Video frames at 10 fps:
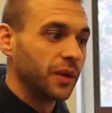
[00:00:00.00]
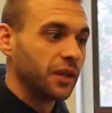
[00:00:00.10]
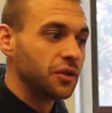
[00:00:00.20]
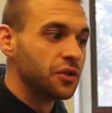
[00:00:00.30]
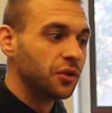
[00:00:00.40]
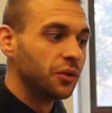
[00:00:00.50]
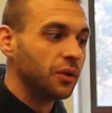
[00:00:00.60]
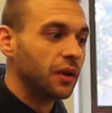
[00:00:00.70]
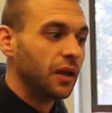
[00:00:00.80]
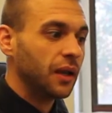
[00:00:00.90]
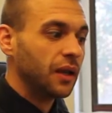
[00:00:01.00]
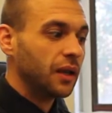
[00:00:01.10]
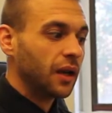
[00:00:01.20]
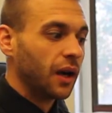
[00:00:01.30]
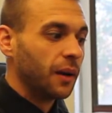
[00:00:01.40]
we can do,
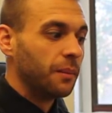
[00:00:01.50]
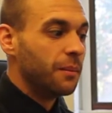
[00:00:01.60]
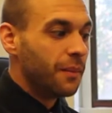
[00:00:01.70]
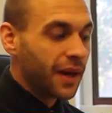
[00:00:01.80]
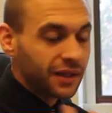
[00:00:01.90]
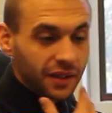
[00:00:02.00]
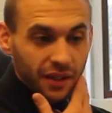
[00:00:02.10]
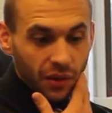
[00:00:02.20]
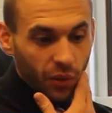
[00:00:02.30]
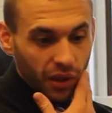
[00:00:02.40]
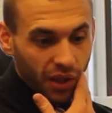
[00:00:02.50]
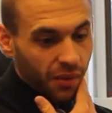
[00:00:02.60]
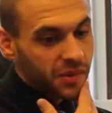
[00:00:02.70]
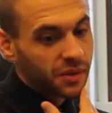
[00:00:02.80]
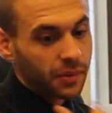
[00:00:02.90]
mainly when it
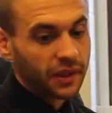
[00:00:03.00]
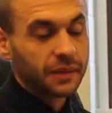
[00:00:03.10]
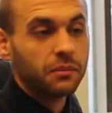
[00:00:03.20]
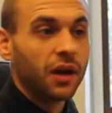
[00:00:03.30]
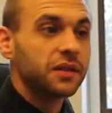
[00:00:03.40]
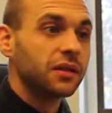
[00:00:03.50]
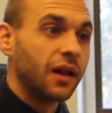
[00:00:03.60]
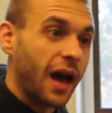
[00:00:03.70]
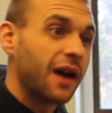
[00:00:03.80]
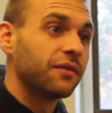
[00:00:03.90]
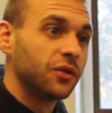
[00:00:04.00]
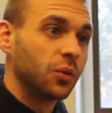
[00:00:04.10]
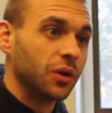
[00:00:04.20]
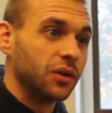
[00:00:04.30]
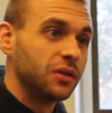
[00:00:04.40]
comes to building muscle
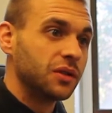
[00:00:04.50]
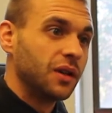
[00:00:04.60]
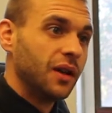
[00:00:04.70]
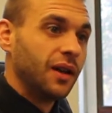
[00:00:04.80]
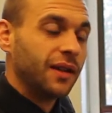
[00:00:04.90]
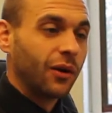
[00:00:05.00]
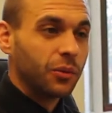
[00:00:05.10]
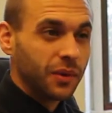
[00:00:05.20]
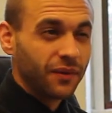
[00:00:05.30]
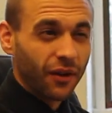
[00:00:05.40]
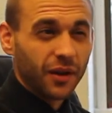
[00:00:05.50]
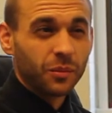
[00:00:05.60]
afterwards, that would be very